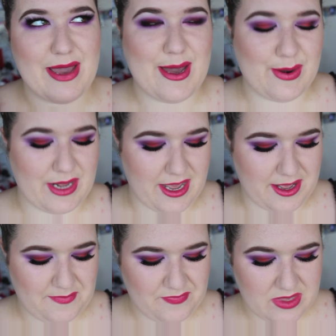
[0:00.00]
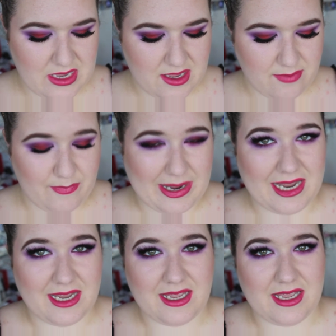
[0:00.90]
powder,
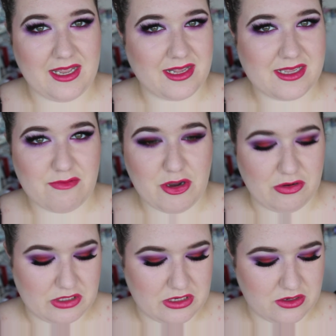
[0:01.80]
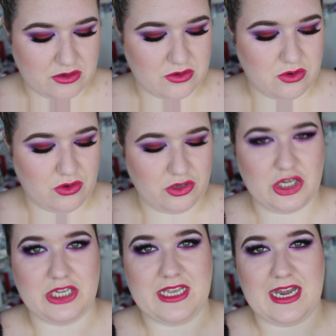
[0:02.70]
but it's the most
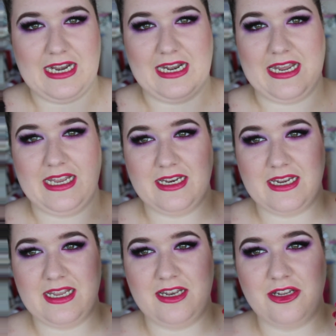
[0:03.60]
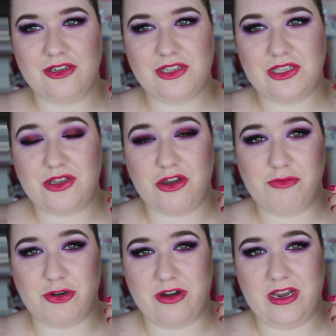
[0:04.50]
gorgeous highlight. It looks so
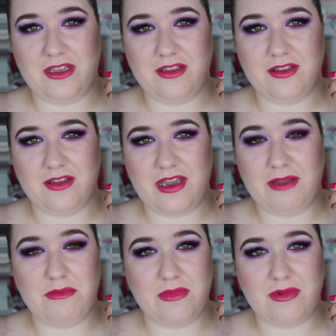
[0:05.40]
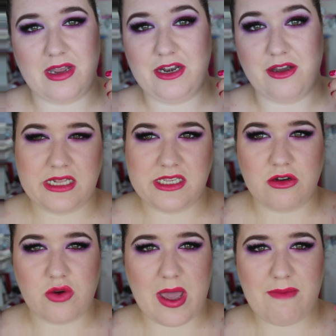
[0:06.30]
boring. I know. It's
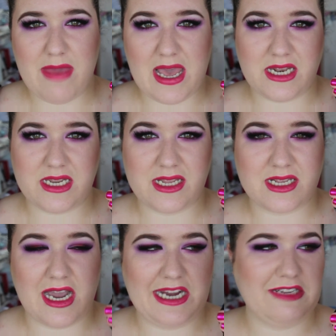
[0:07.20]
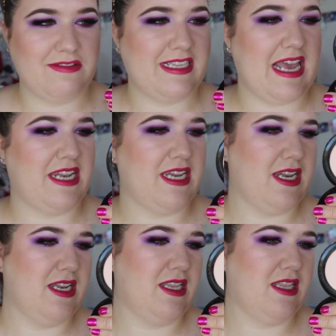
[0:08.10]
not quite matte, it's kind of
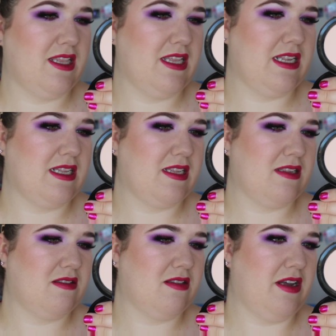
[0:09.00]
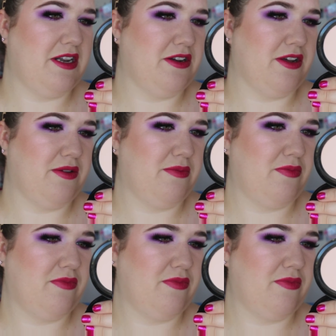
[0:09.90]
satin. This, I don't know.